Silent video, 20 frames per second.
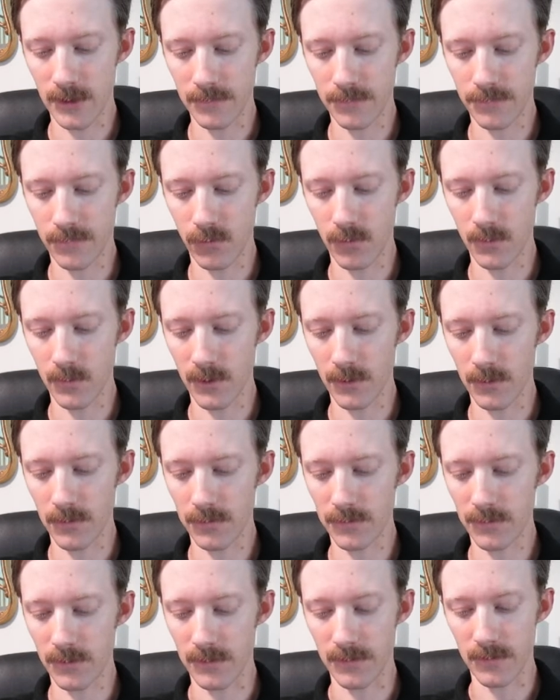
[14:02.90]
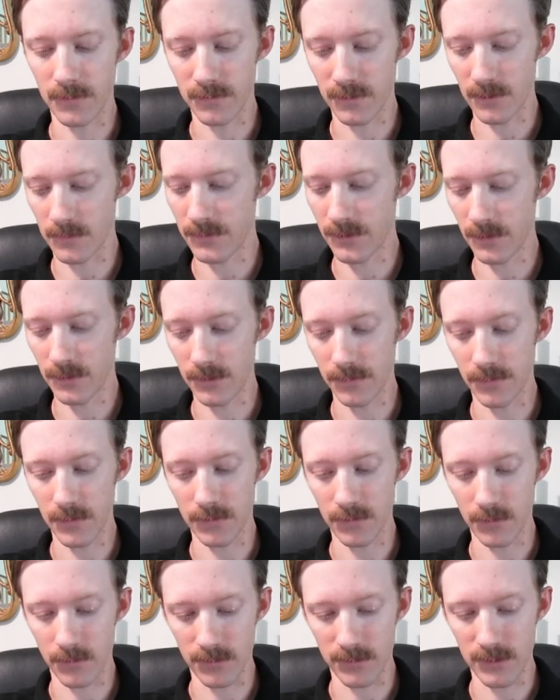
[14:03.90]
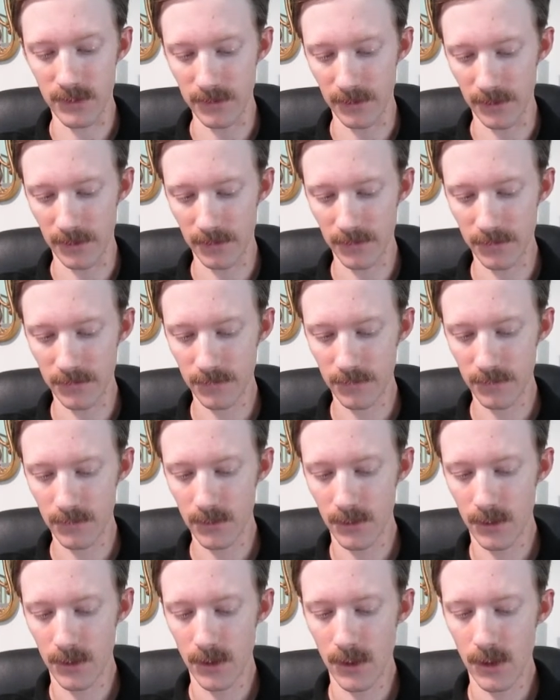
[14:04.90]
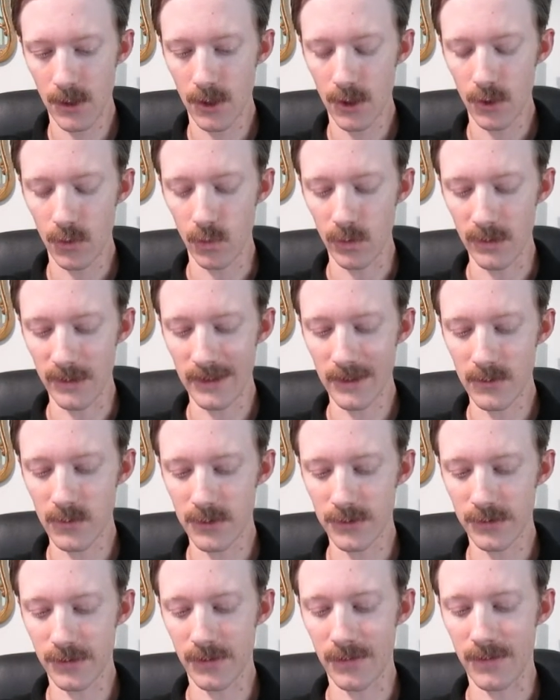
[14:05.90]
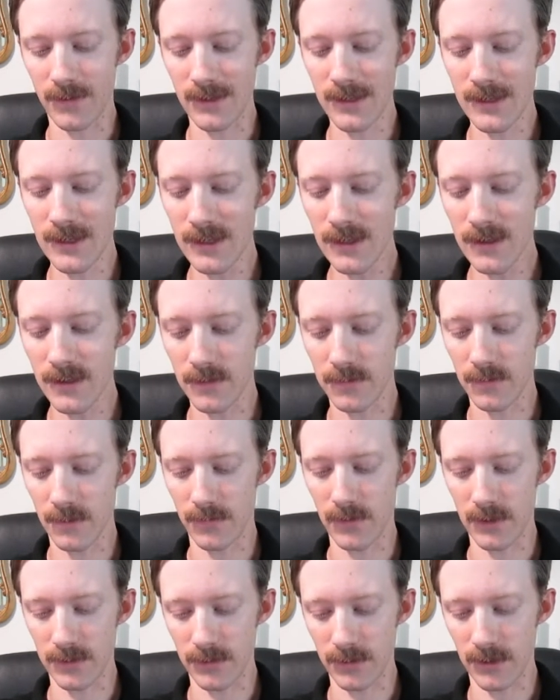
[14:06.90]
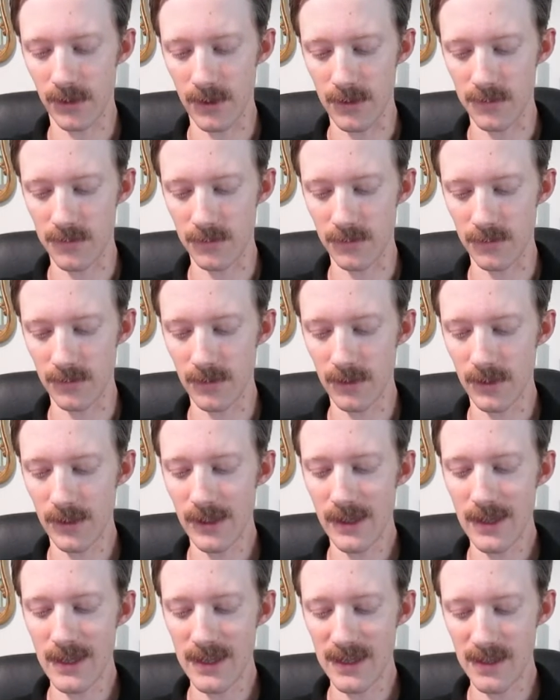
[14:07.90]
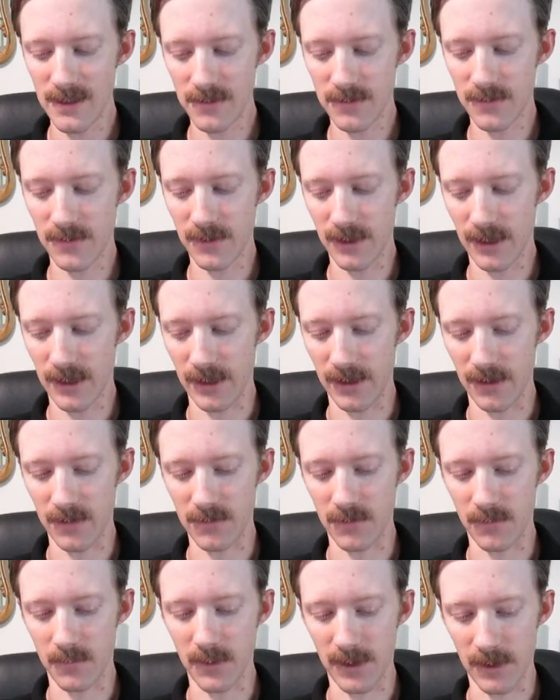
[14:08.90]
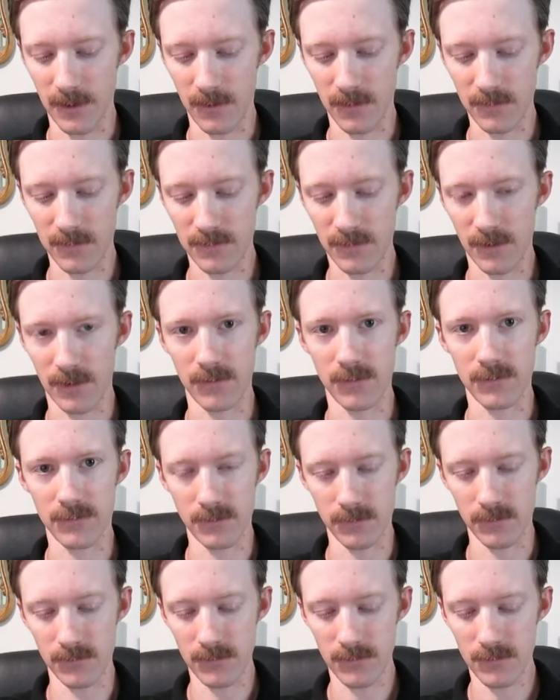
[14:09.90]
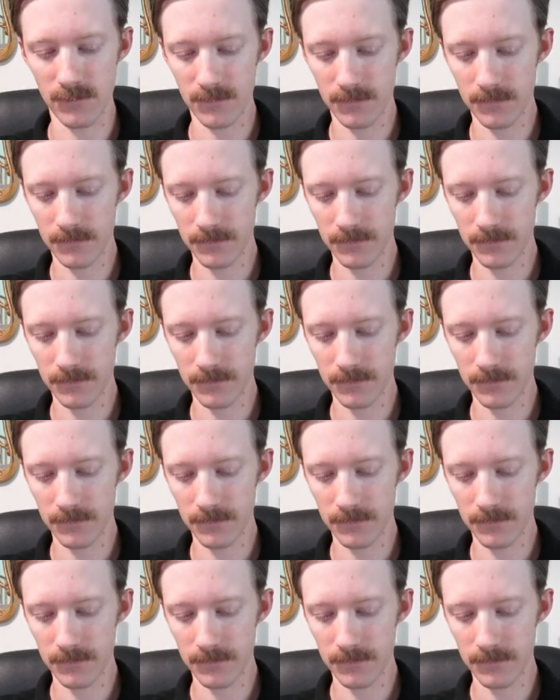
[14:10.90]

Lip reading: foremost on the subject of its own dealings, relinquishing the keys of education into the hands of parents and students.